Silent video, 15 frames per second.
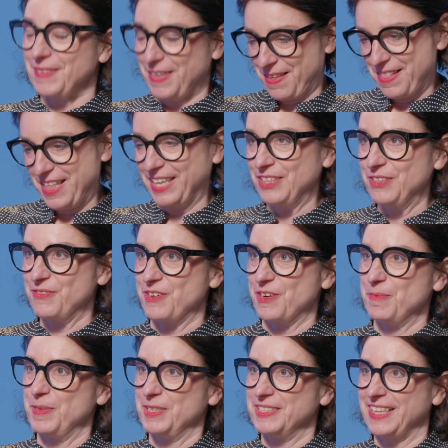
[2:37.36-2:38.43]
Thank you very
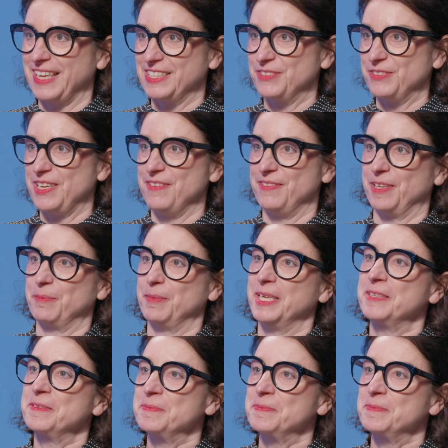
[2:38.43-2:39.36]
much. Thanks for having me.